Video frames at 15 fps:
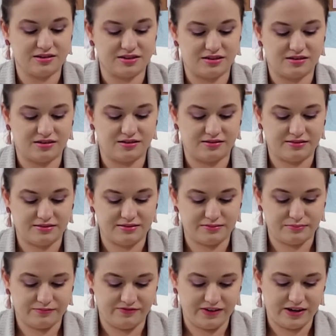They're
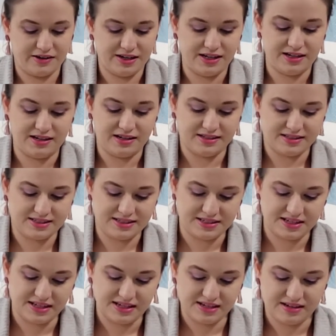varied
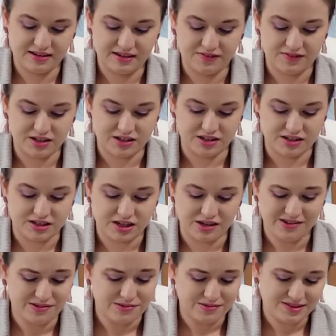skin of dark
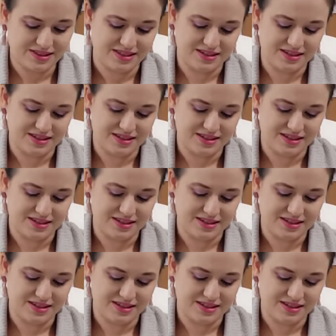tones.